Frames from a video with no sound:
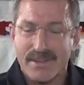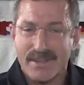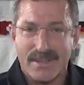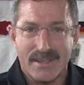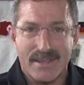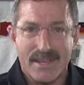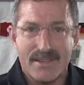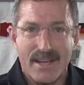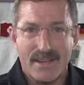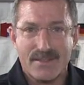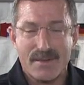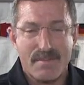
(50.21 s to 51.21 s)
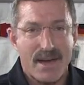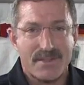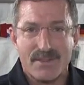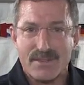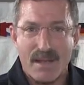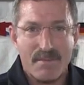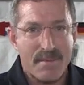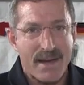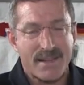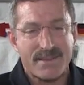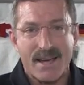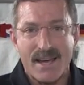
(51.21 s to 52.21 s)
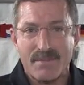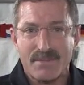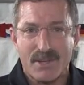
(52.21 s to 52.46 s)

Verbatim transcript: Uh, it takes about the same amount of time